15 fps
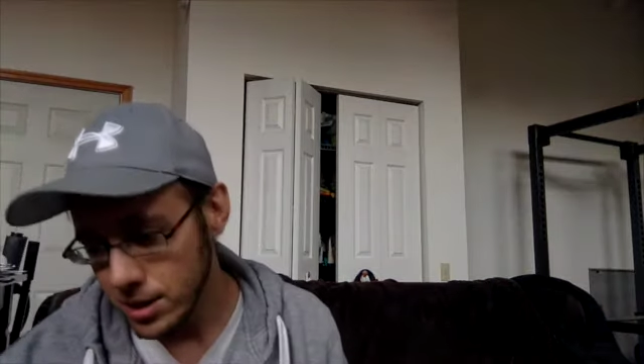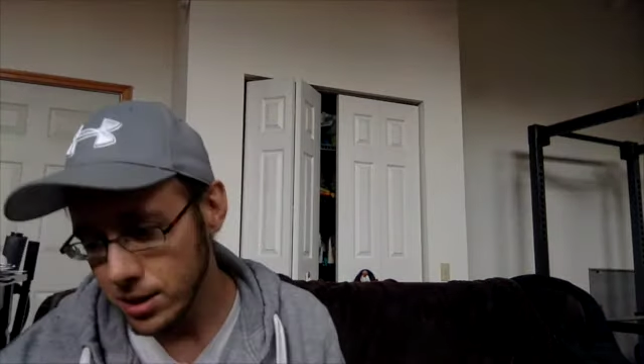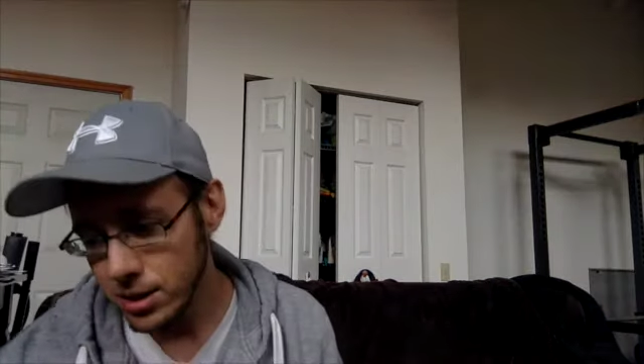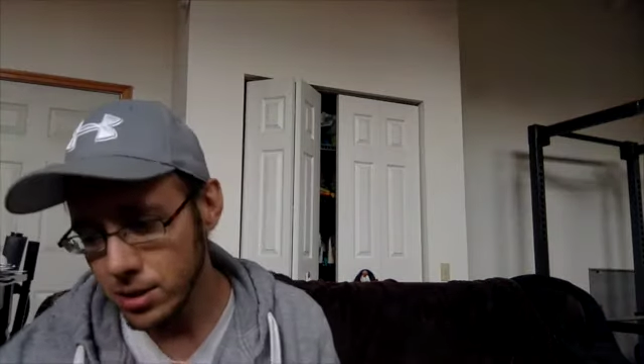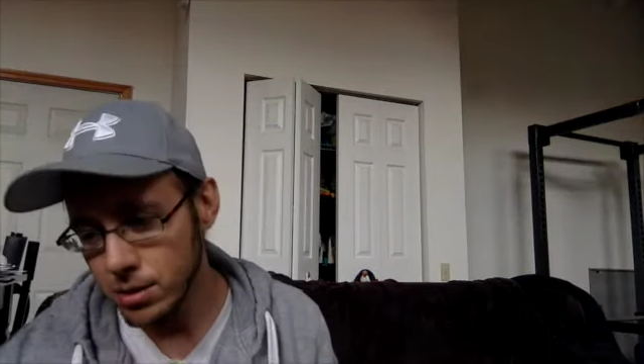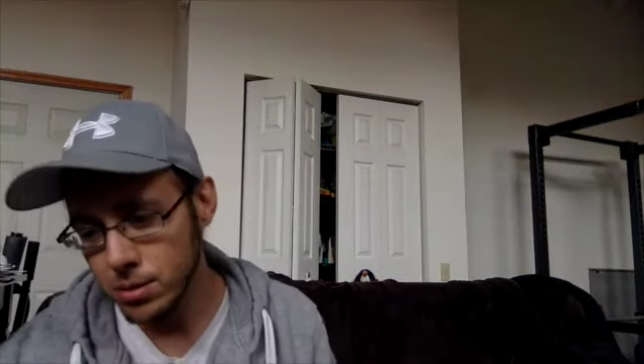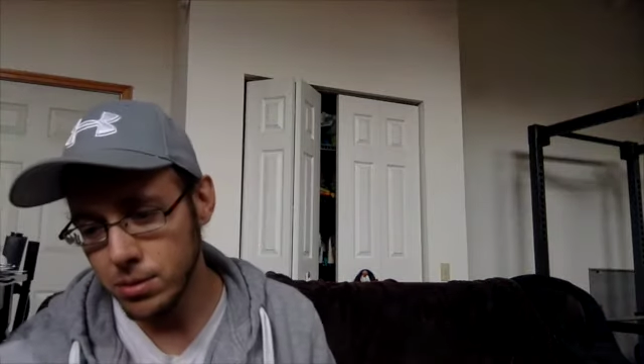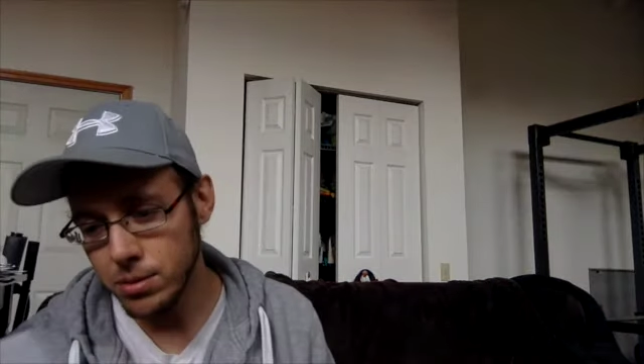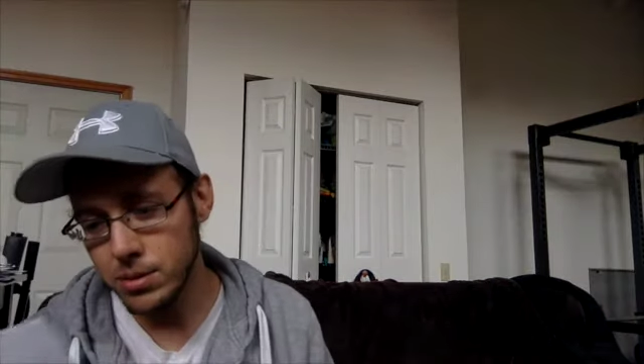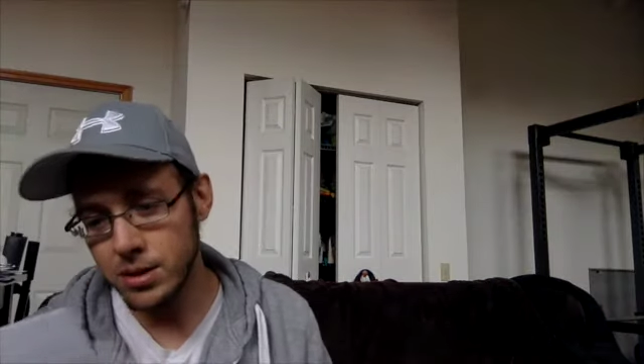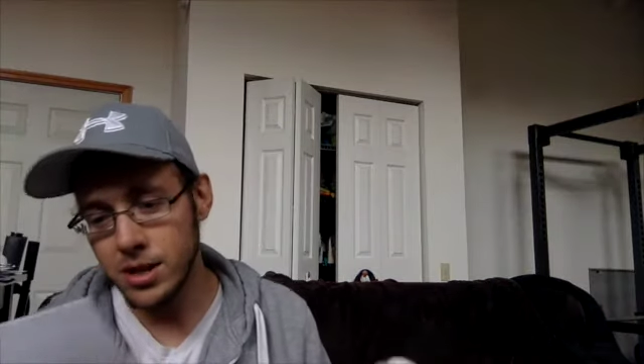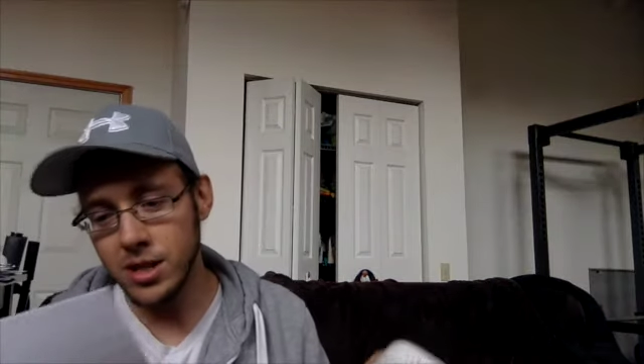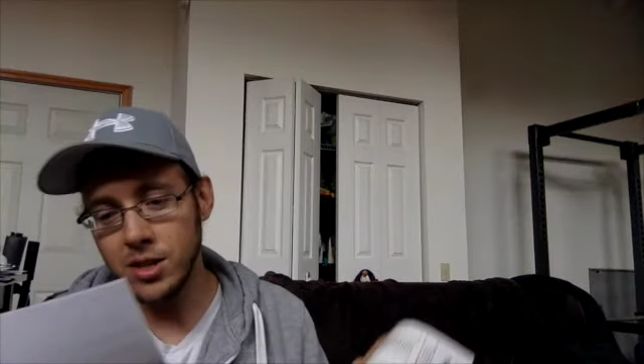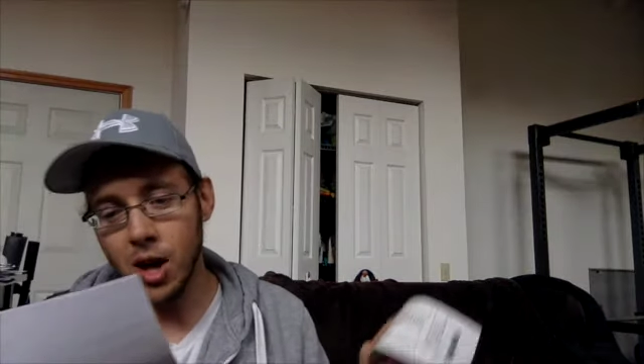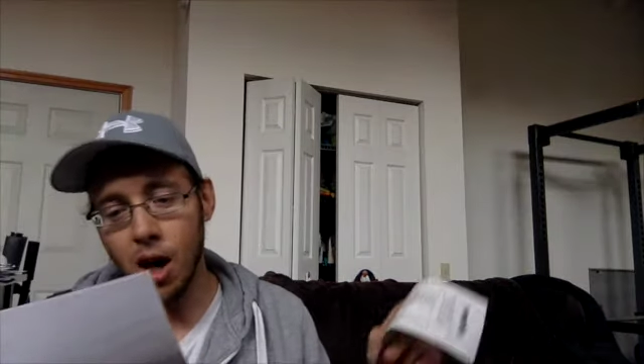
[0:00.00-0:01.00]
use
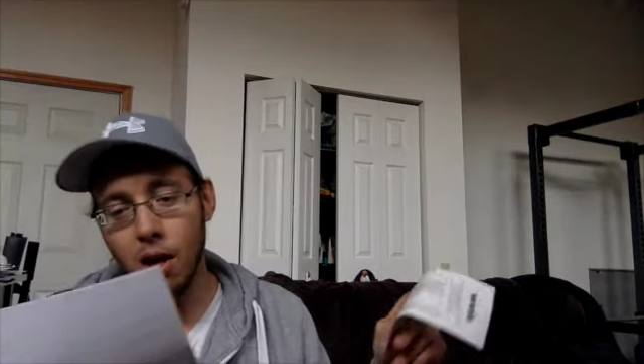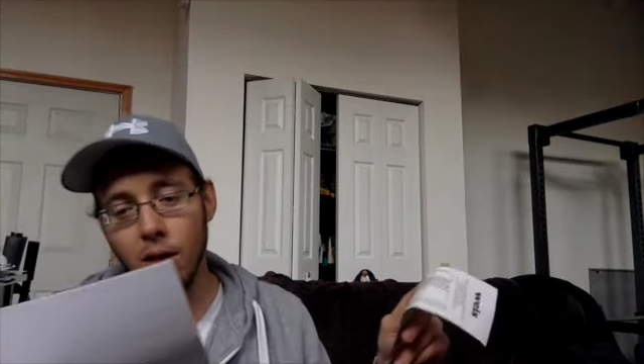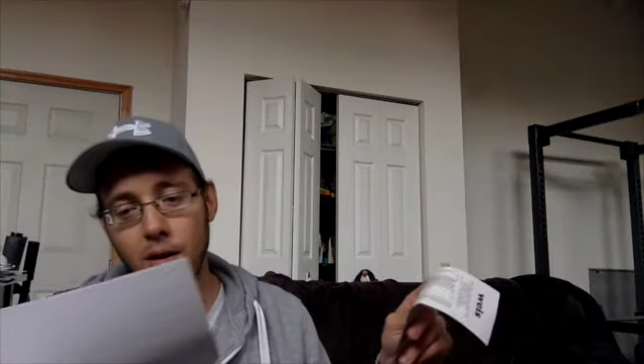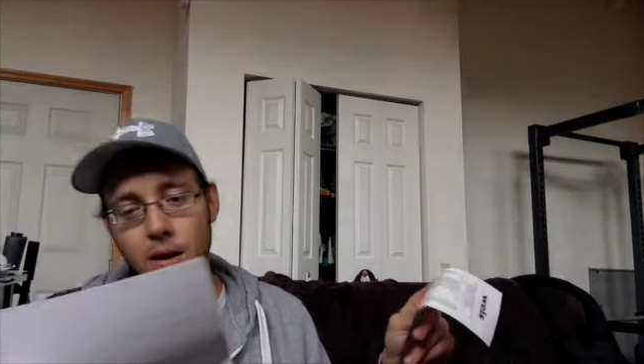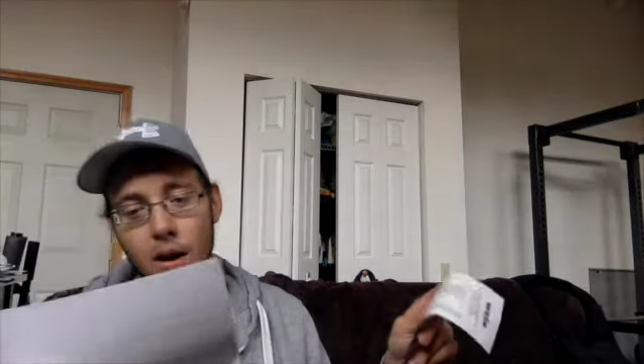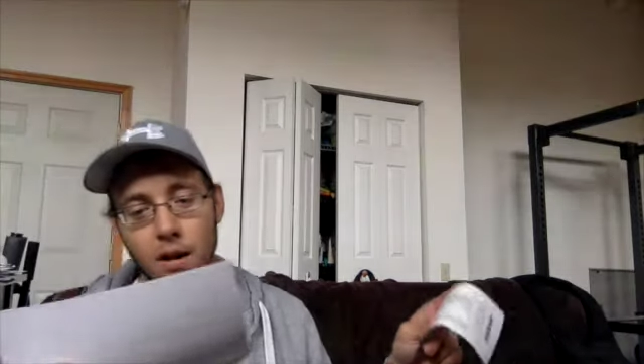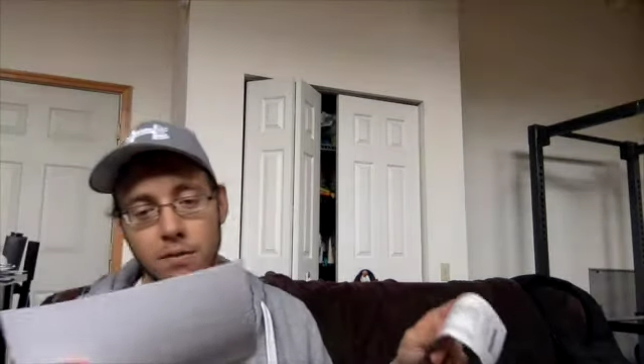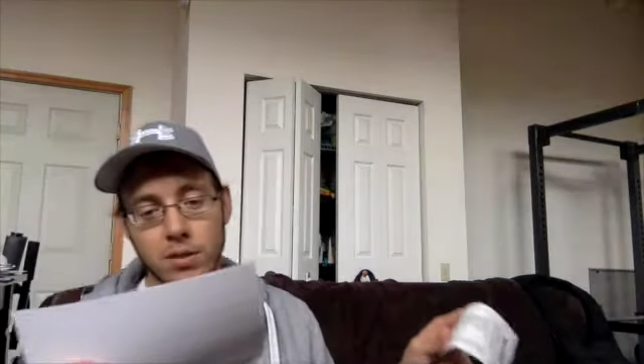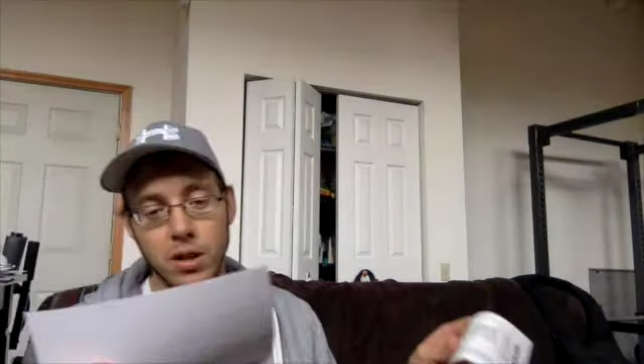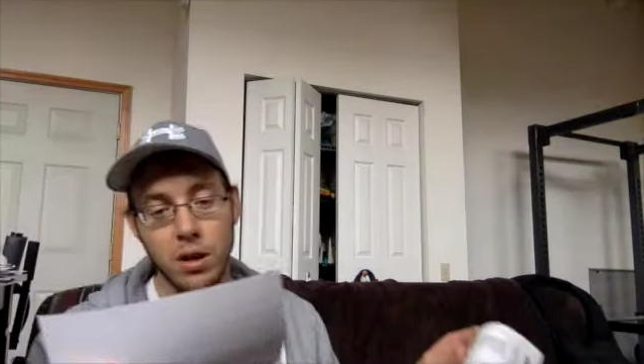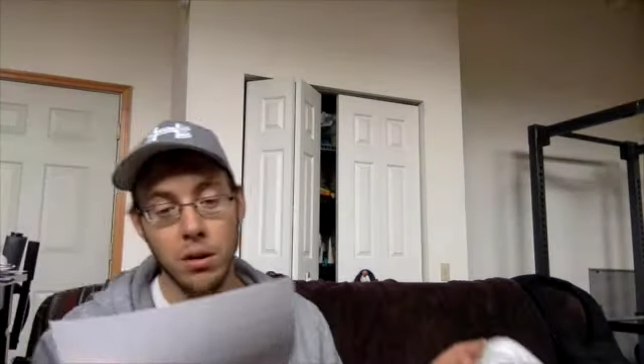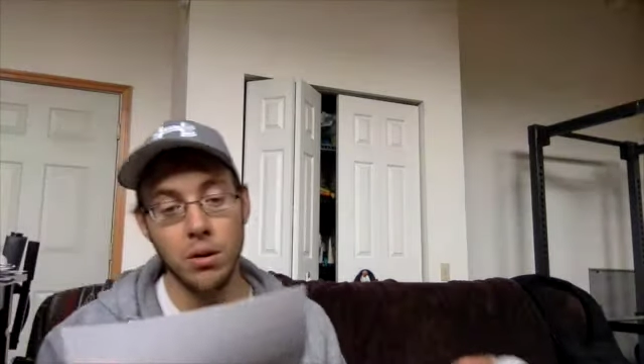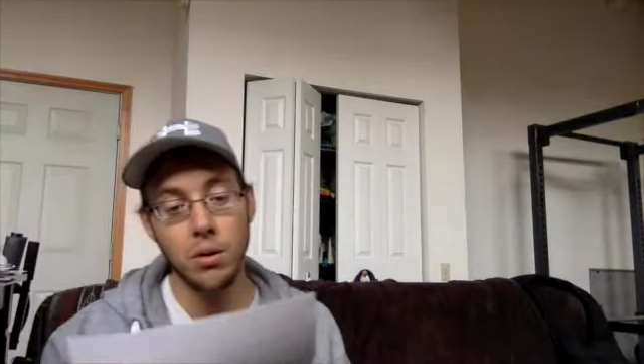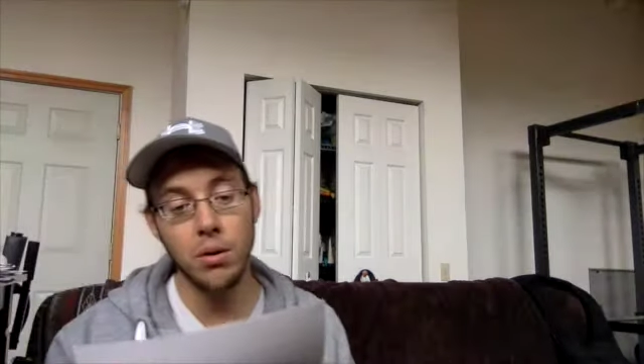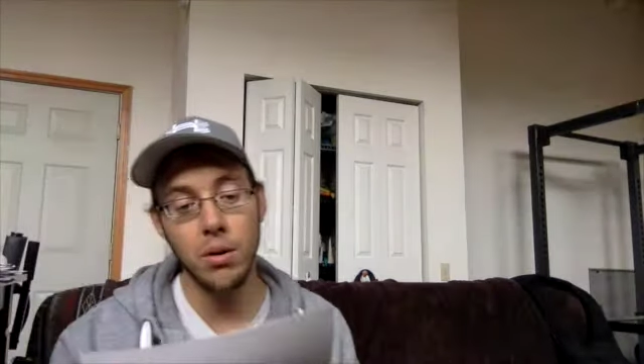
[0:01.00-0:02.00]
the dollar off
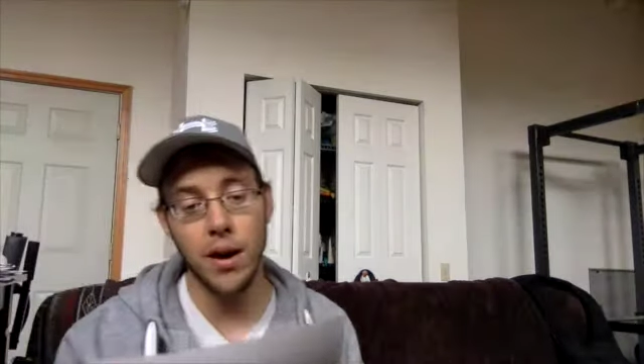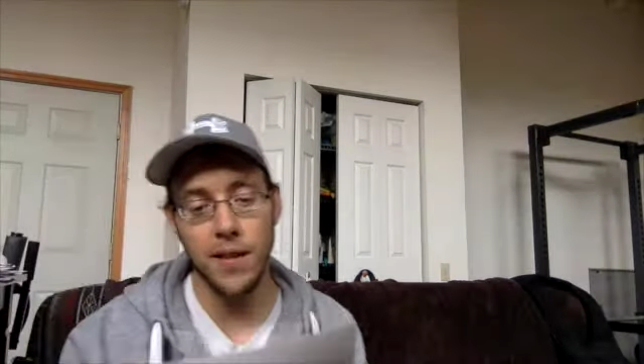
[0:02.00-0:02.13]
two